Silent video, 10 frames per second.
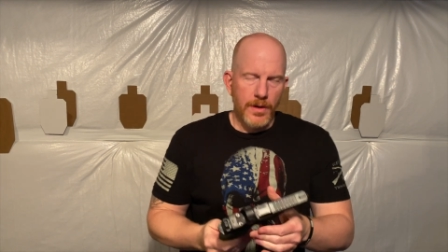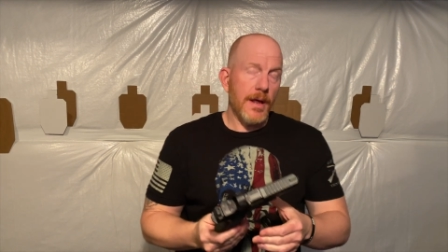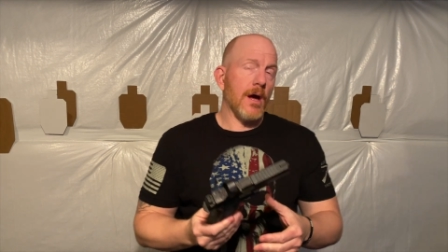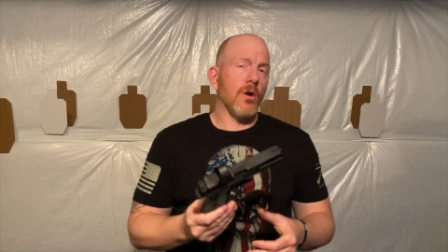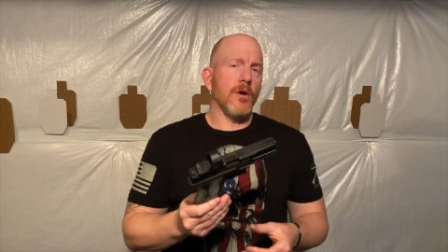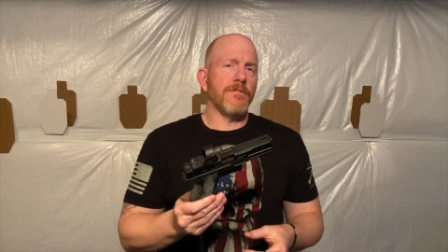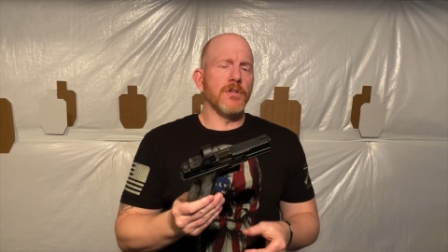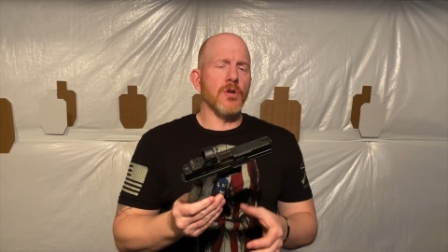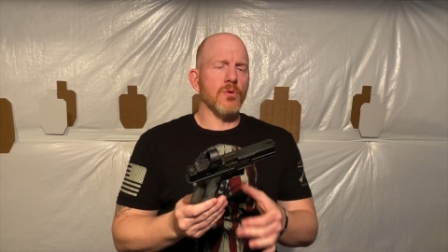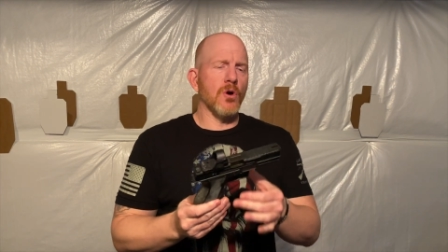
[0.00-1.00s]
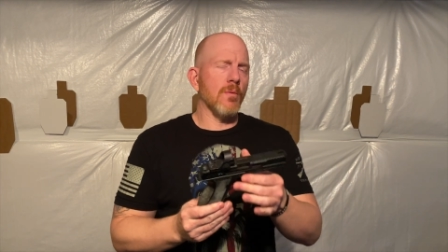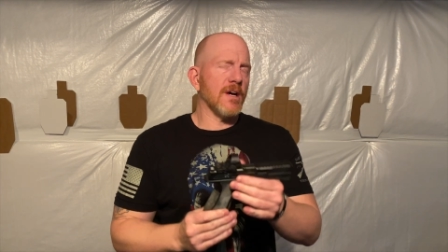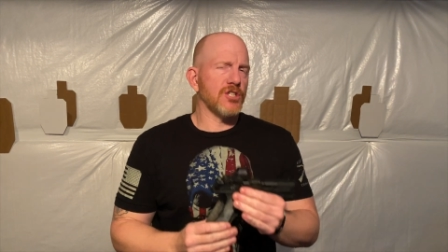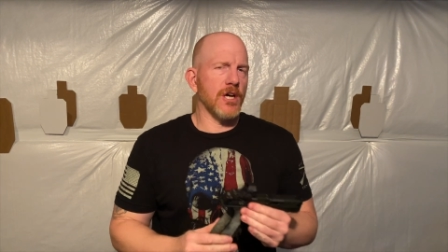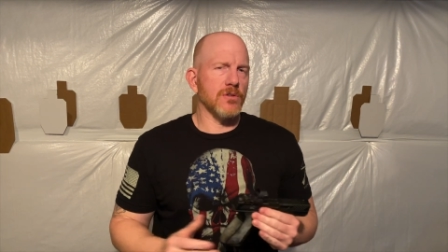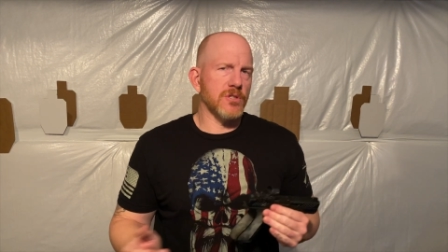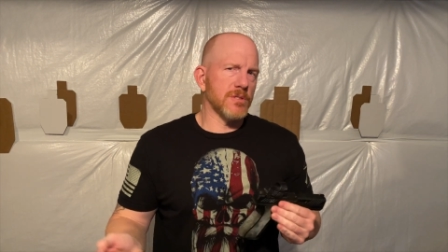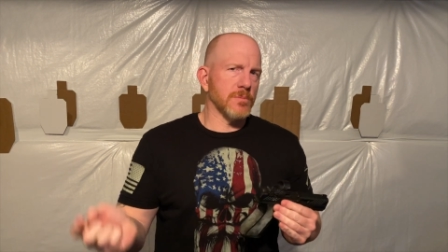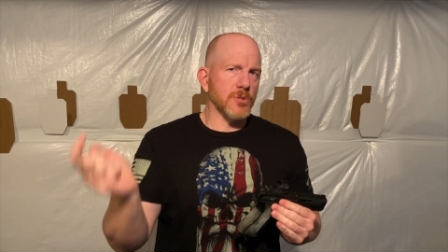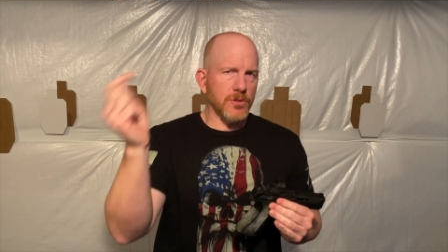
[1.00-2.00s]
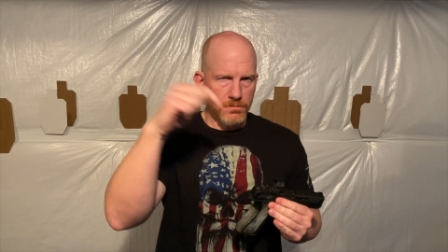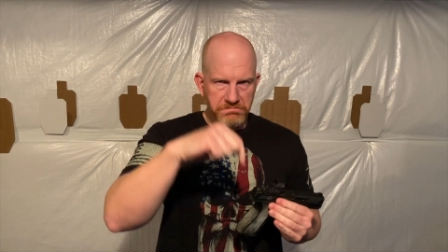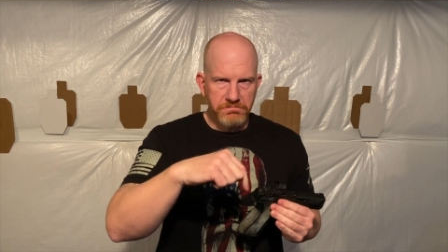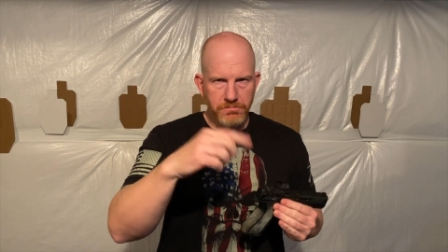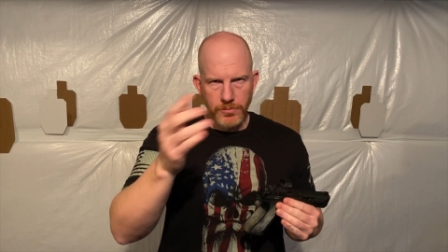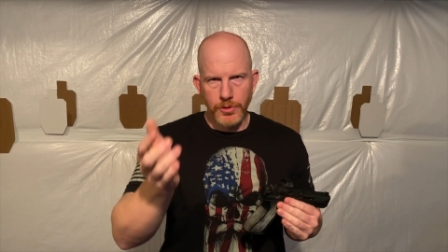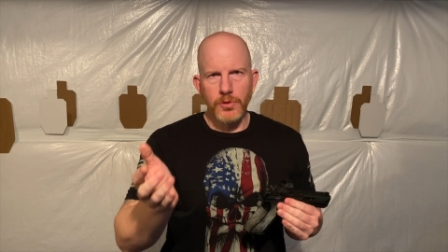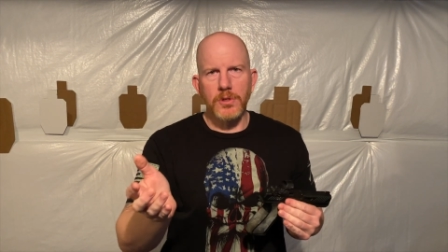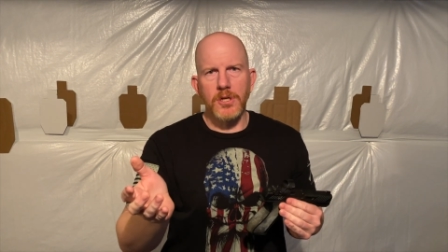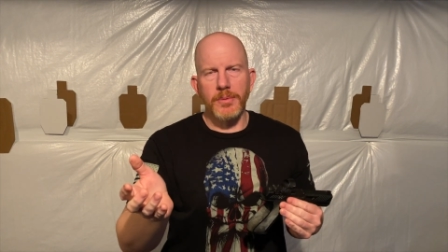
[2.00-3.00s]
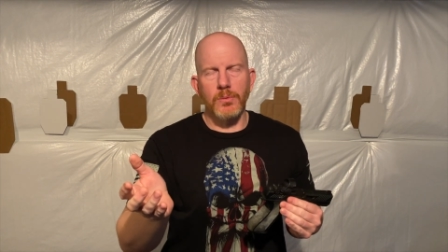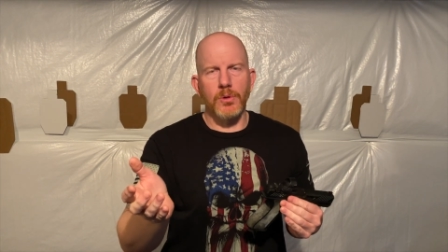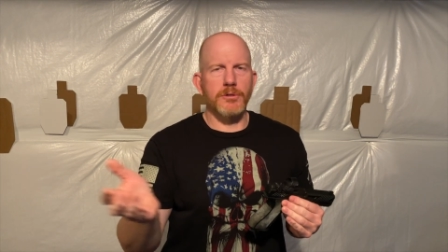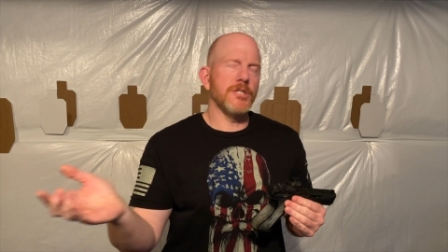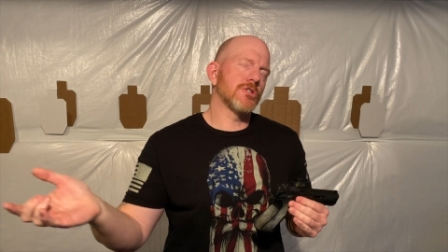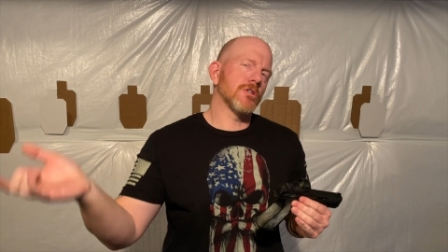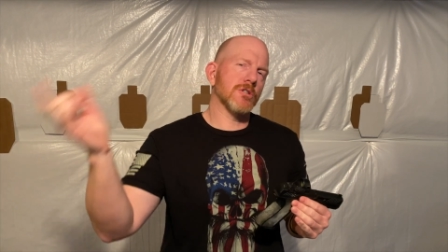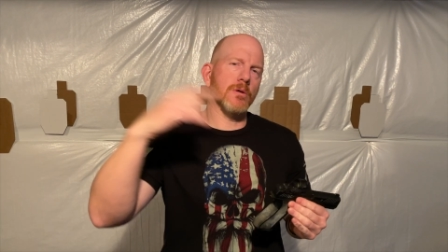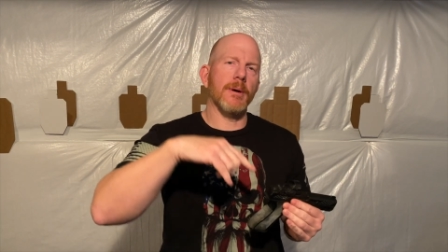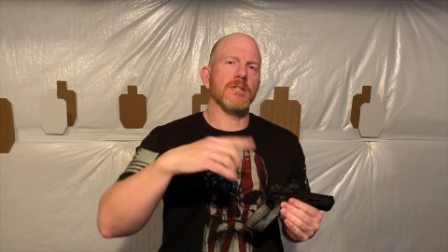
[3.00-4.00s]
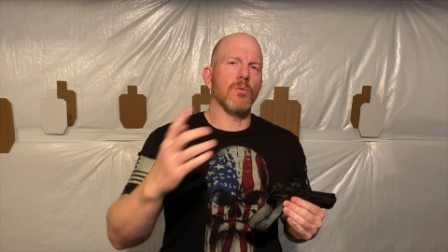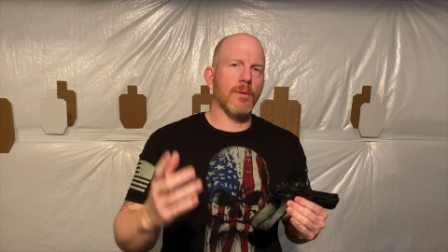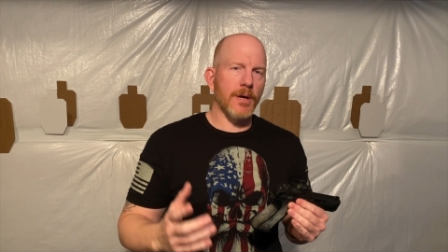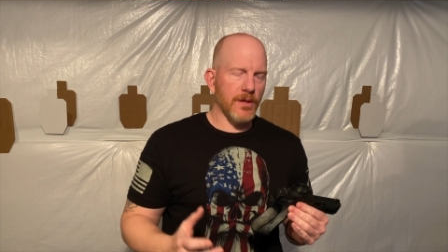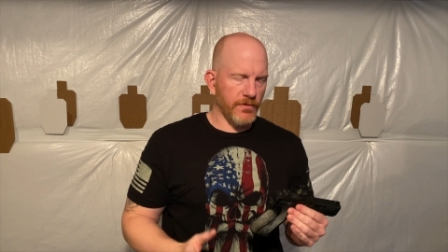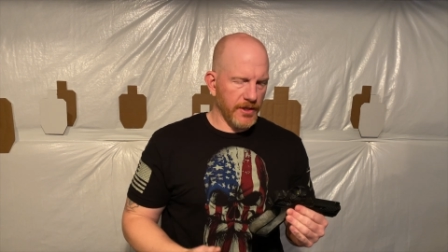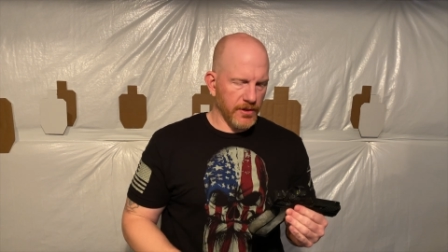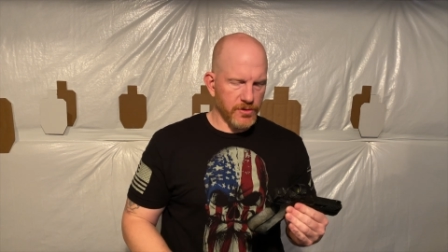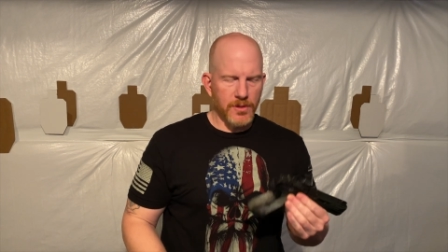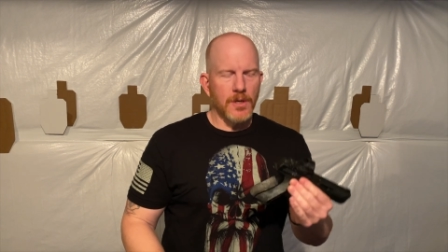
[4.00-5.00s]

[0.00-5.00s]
Now, if you don't know about Shadow Systems, do a little bit more research, go back to one of my other videos.